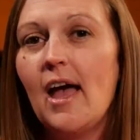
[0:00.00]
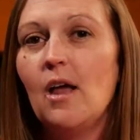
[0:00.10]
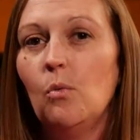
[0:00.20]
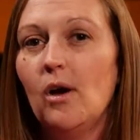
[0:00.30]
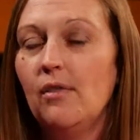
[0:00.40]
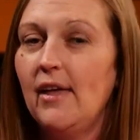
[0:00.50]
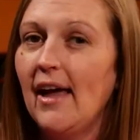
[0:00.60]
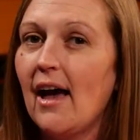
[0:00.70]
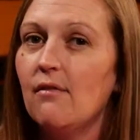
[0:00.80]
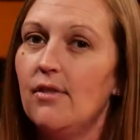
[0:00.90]
and while they
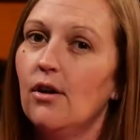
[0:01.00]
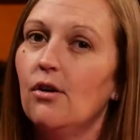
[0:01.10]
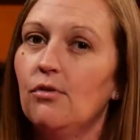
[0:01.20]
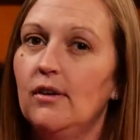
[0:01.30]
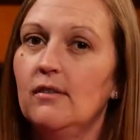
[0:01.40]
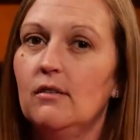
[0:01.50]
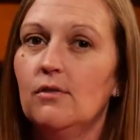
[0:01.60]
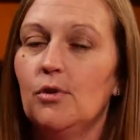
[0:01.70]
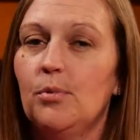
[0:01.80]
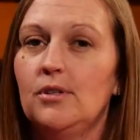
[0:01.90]
have their reasons
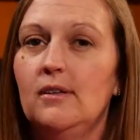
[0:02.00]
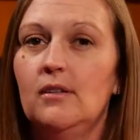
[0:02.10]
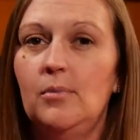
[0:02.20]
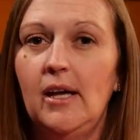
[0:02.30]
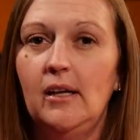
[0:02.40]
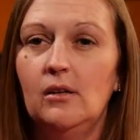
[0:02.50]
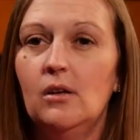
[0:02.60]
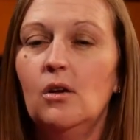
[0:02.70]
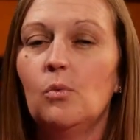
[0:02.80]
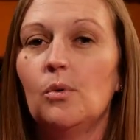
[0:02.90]
for participating,
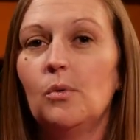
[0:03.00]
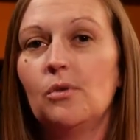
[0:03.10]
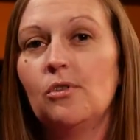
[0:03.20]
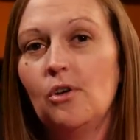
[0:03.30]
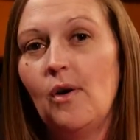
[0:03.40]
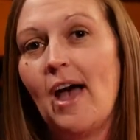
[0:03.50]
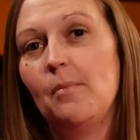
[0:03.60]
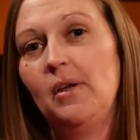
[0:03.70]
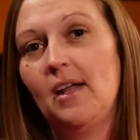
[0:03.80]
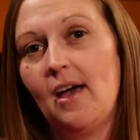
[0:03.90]
we were so
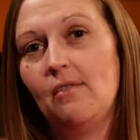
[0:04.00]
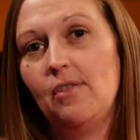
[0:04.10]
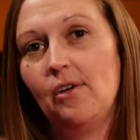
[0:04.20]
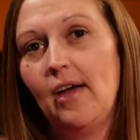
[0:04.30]
happy to have their